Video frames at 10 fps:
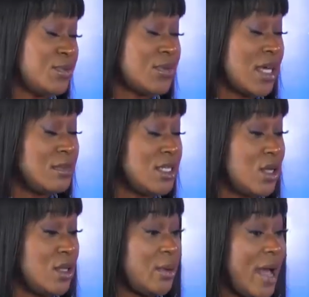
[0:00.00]
come to
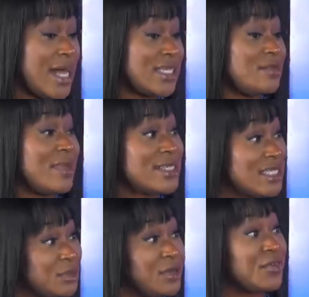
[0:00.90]
know they were actually
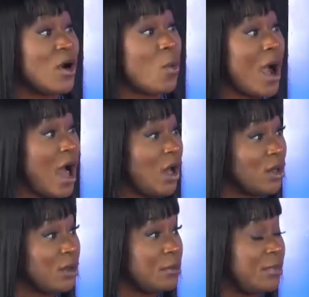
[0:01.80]
messaging me for a
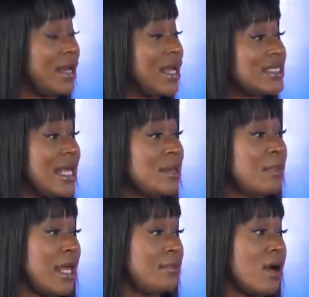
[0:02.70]
while, but because
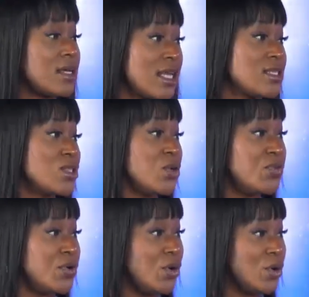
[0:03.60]
my inbox gets so
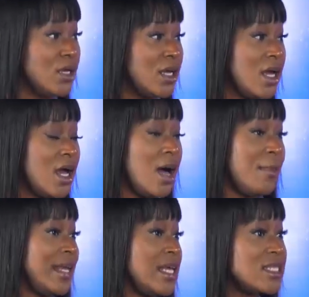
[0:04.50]
full, mm. um,
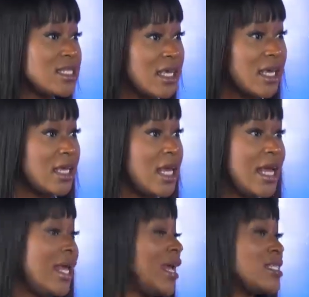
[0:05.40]
I didn't see it.
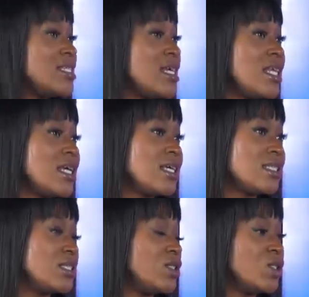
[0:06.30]
He has nothing
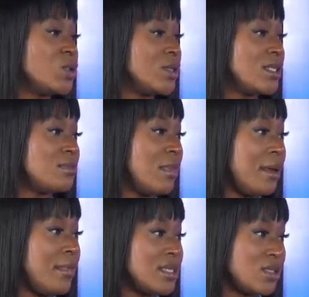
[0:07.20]
to do with my
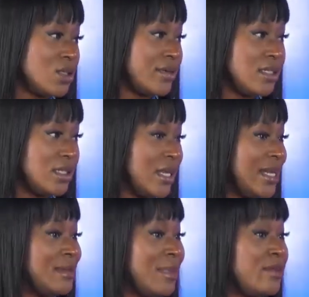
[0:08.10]
ambassadorial deal,
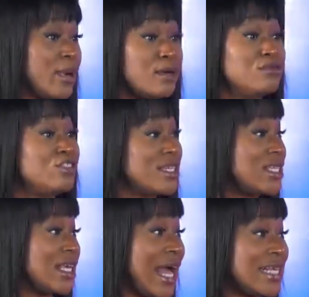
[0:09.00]
and my way of
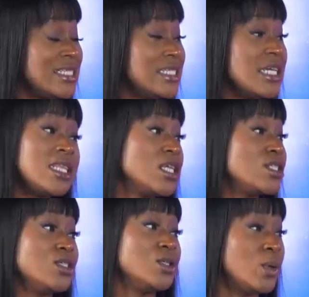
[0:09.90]
dressing has nothing
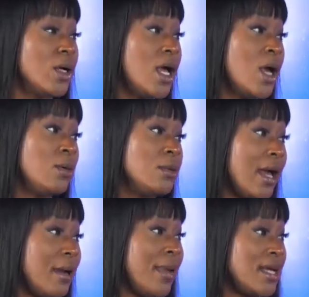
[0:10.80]
to do with
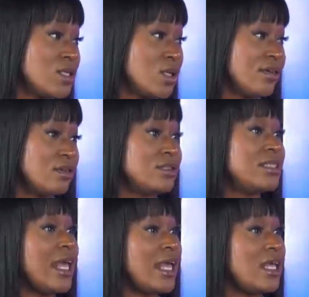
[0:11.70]
my ambassadorial.
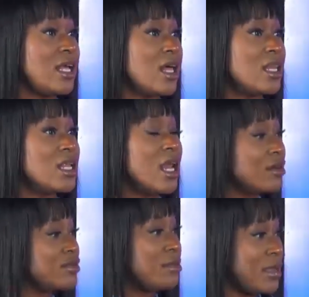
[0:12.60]
They
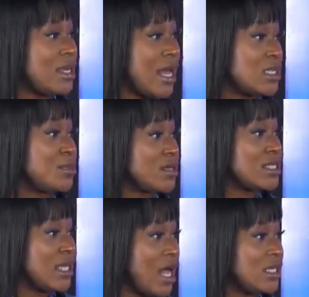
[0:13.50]
loved me as a
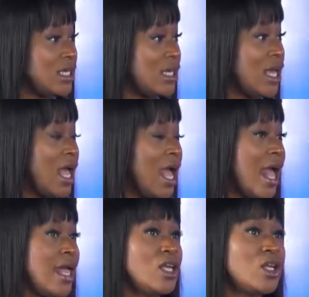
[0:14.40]
personality,
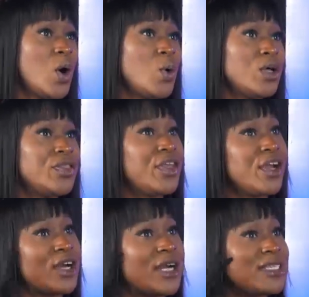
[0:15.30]
and you know
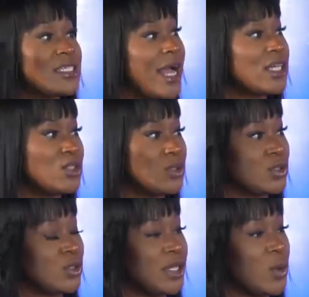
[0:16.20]
they're international,
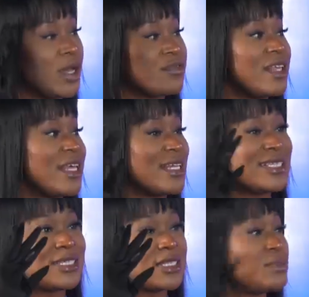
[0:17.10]
so their way of thinking
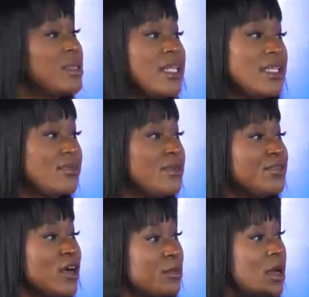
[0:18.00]
is completely different,
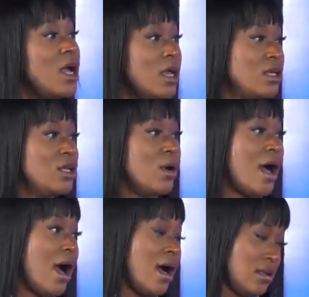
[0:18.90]
different from you know
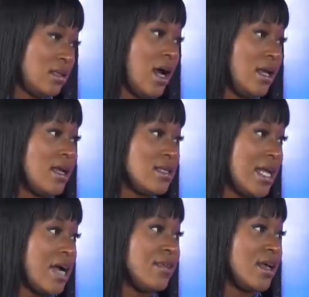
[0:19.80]
uh, Ghanaians and
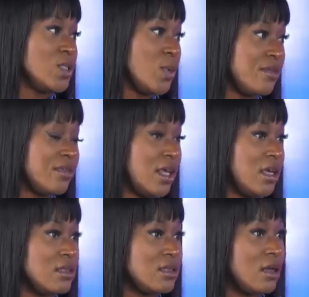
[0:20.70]
Africans' way of
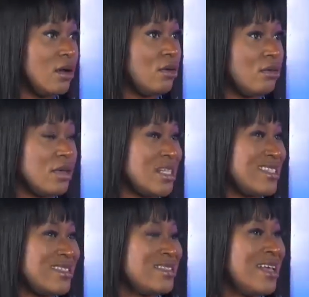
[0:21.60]
thinking. Right. So
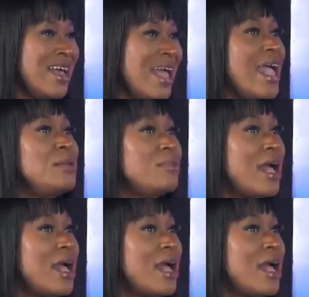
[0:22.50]
it's and